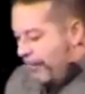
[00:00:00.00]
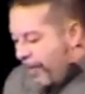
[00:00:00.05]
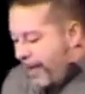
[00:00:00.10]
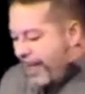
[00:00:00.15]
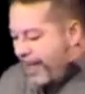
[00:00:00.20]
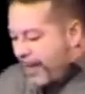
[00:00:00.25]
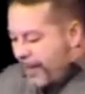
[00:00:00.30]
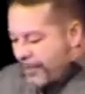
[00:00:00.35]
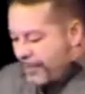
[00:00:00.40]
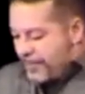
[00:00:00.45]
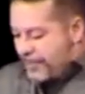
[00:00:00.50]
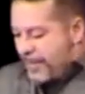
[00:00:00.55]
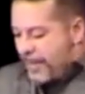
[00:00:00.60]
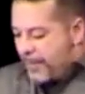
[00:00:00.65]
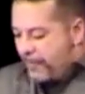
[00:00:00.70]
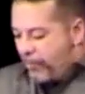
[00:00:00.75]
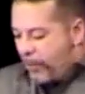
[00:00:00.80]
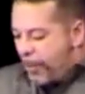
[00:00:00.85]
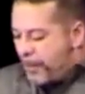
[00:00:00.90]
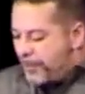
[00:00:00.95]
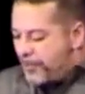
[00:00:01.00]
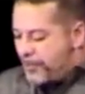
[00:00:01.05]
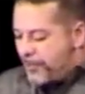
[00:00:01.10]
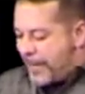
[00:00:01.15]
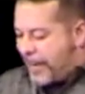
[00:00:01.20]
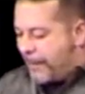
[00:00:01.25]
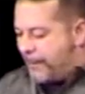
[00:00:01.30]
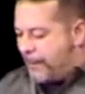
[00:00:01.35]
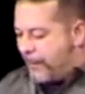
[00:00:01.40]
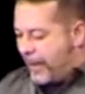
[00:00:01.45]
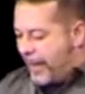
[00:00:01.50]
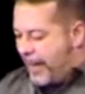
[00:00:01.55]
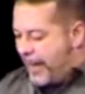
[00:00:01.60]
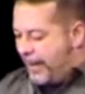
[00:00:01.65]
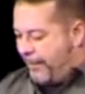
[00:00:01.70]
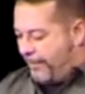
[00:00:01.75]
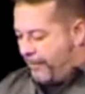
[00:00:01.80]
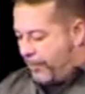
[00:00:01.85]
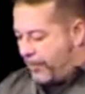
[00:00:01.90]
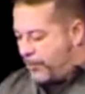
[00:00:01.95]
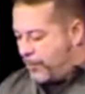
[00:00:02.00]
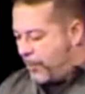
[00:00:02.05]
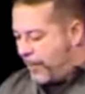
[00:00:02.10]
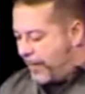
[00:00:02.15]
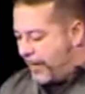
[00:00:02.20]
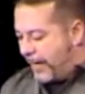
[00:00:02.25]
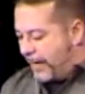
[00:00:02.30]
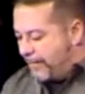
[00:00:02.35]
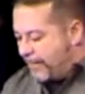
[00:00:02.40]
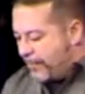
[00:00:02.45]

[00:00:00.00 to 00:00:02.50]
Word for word: by our sin. Romans chapter 8, verse 20.